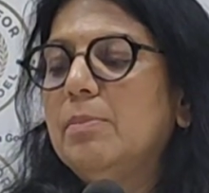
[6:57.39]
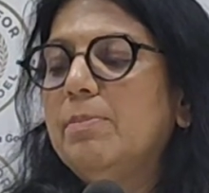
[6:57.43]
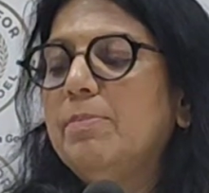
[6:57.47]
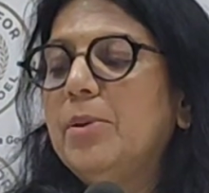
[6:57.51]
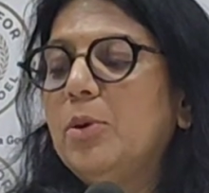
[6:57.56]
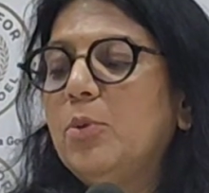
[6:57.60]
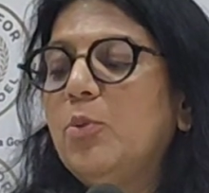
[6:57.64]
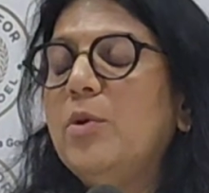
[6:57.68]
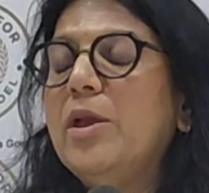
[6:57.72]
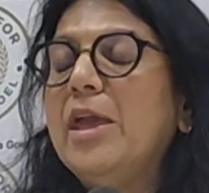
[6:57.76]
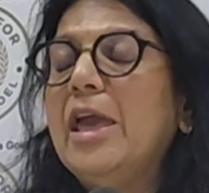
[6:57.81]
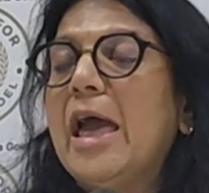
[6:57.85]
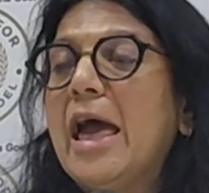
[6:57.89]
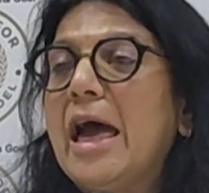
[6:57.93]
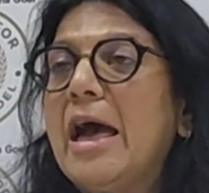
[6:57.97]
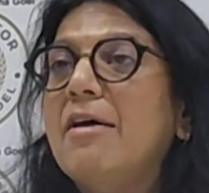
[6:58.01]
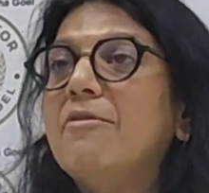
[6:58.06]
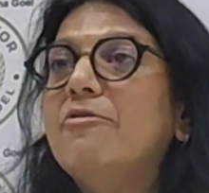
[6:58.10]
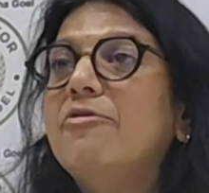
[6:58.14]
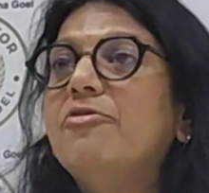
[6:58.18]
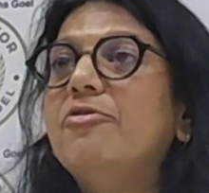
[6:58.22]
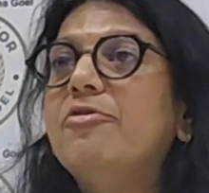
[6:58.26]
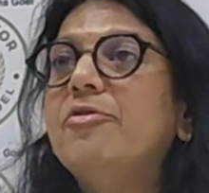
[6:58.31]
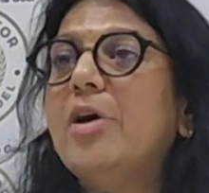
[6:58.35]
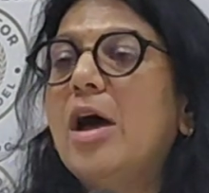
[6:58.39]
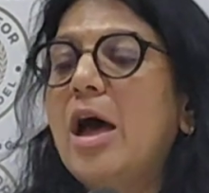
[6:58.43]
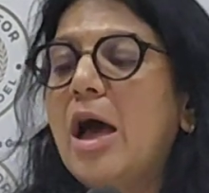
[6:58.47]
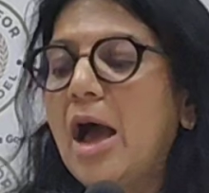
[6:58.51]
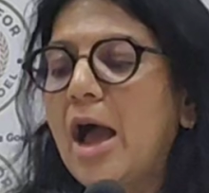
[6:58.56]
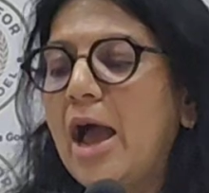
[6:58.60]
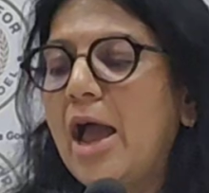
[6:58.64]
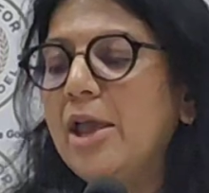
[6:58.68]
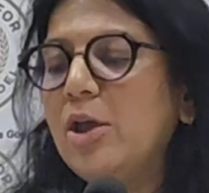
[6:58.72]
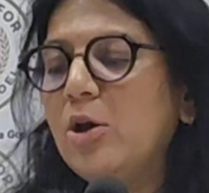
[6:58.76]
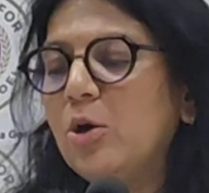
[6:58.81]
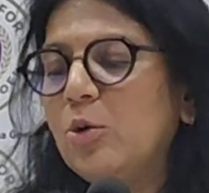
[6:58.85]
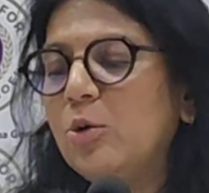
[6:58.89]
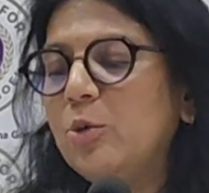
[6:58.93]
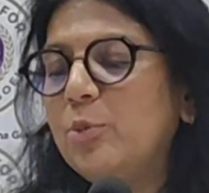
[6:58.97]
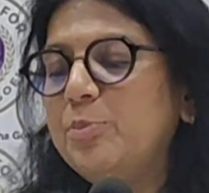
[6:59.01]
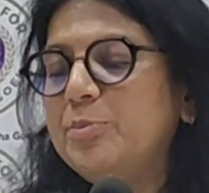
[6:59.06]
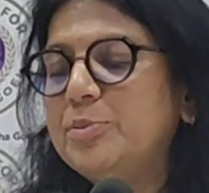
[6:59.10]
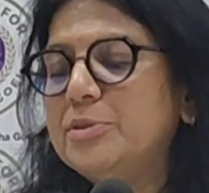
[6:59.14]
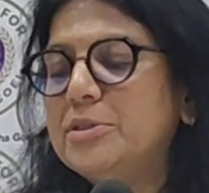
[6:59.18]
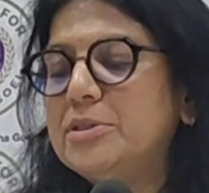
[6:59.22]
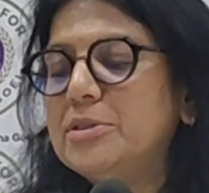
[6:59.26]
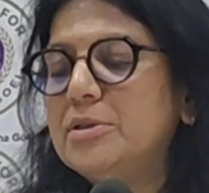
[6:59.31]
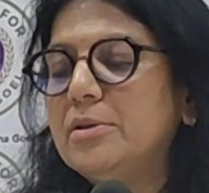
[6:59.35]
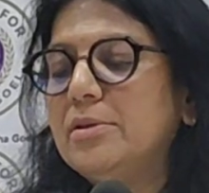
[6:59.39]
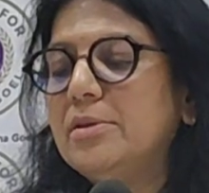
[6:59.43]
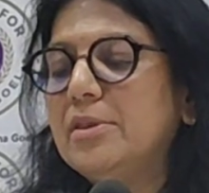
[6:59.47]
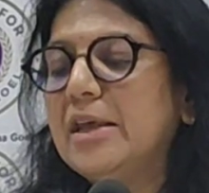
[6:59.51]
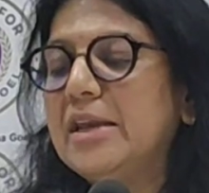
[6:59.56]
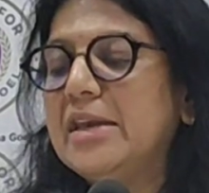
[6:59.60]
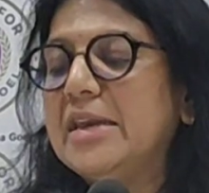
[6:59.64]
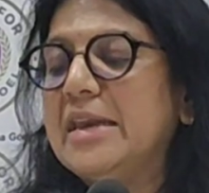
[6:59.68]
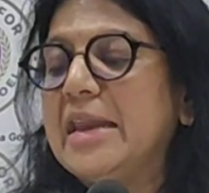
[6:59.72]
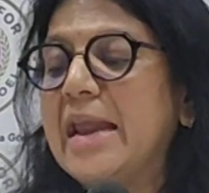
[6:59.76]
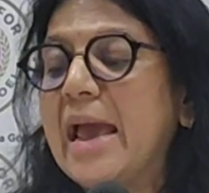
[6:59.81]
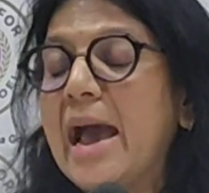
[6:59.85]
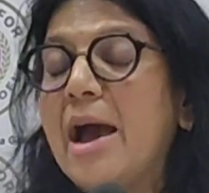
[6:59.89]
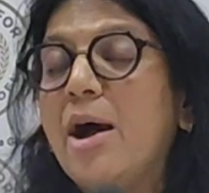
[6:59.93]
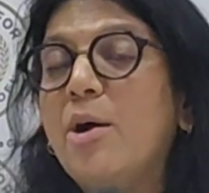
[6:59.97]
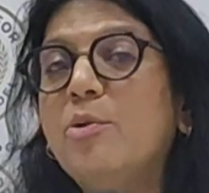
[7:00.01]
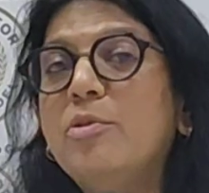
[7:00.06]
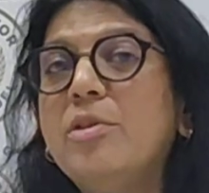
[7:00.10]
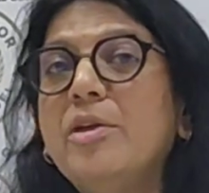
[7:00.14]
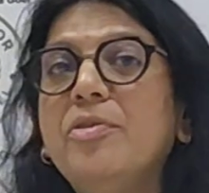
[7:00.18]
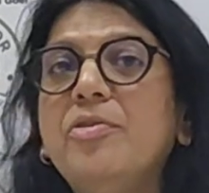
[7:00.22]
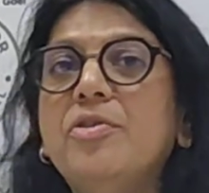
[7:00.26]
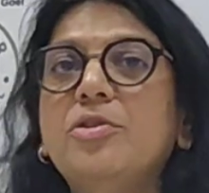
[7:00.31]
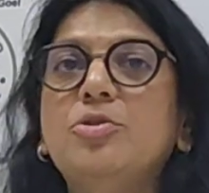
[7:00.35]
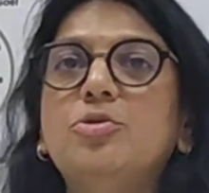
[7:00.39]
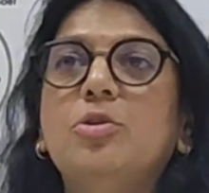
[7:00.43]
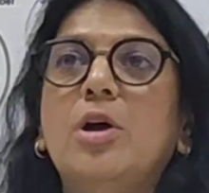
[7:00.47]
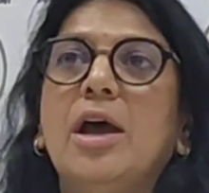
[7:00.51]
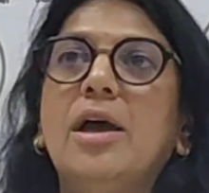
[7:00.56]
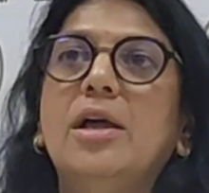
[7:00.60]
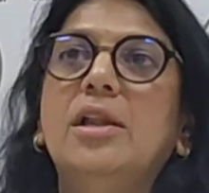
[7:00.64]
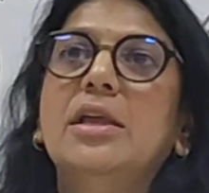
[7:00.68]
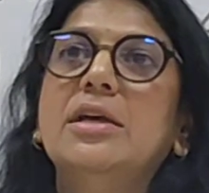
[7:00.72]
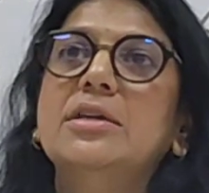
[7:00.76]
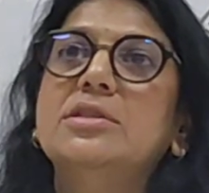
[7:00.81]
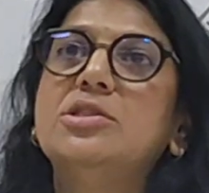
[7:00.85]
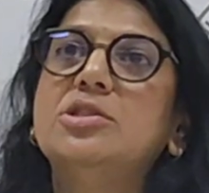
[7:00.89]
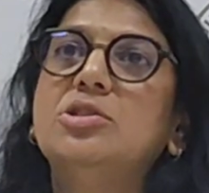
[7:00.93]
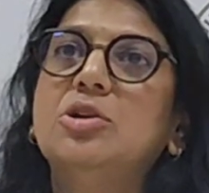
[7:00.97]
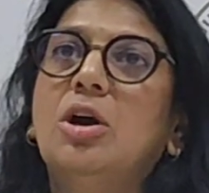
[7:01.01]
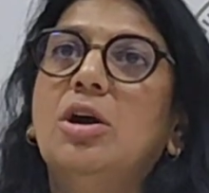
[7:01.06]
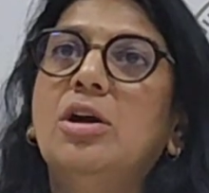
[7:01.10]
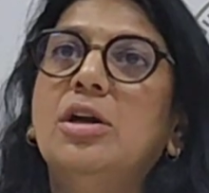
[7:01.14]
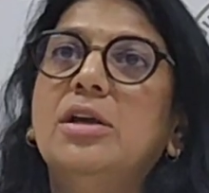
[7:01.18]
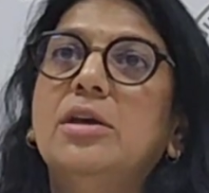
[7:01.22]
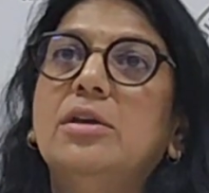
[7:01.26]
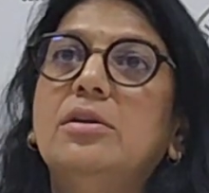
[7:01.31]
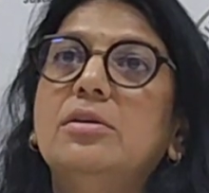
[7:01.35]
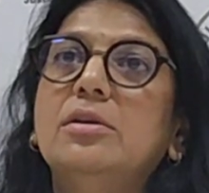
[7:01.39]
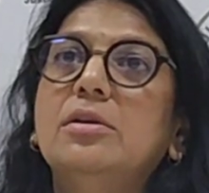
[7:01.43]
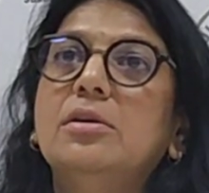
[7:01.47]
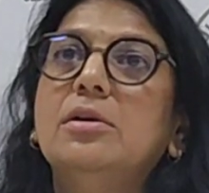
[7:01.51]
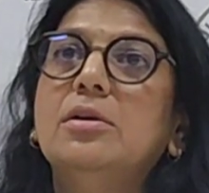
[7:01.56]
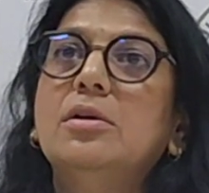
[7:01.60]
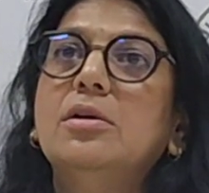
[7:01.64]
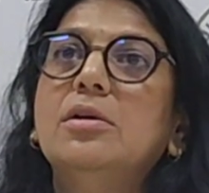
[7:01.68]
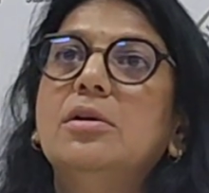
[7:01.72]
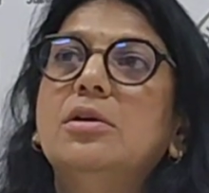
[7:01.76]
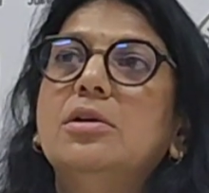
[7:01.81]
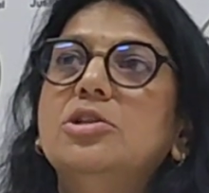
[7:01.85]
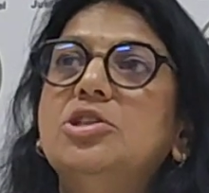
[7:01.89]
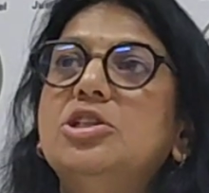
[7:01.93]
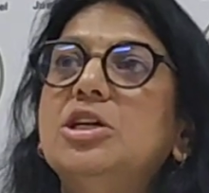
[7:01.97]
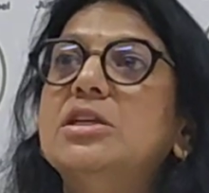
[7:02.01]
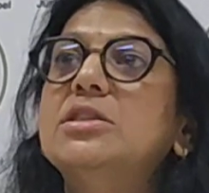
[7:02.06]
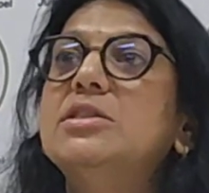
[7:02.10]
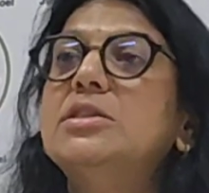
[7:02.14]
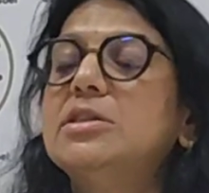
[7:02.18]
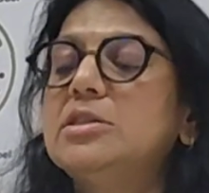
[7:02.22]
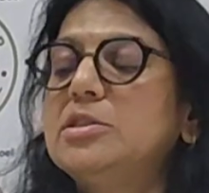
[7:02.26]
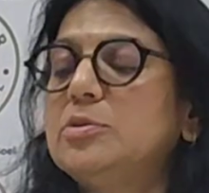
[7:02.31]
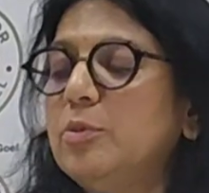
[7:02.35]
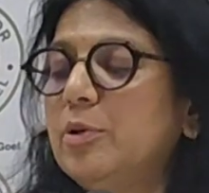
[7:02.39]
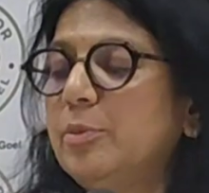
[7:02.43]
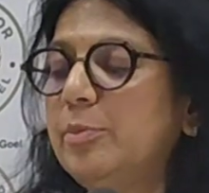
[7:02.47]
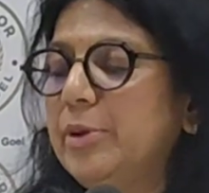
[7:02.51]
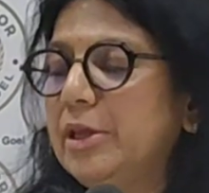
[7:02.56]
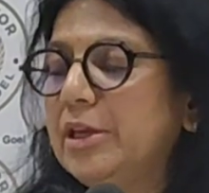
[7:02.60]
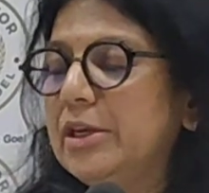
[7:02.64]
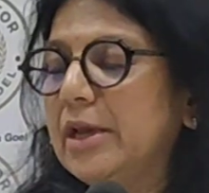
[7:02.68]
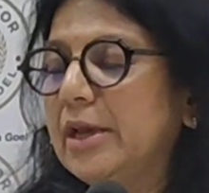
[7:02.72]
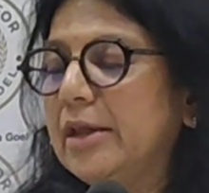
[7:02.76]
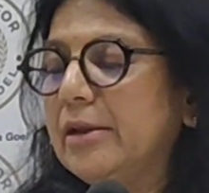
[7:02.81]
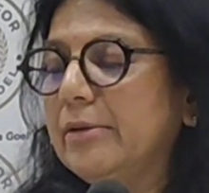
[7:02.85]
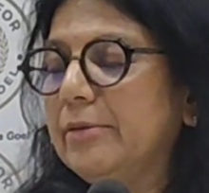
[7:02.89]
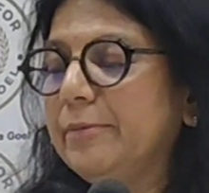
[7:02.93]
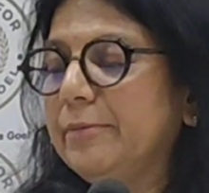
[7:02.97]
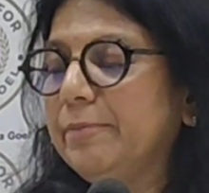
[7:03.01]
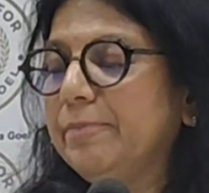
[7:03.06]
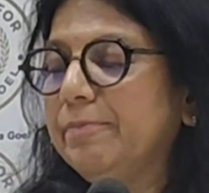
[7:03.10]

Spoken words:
But we have high hopes that now that the trial has started, justice will be done.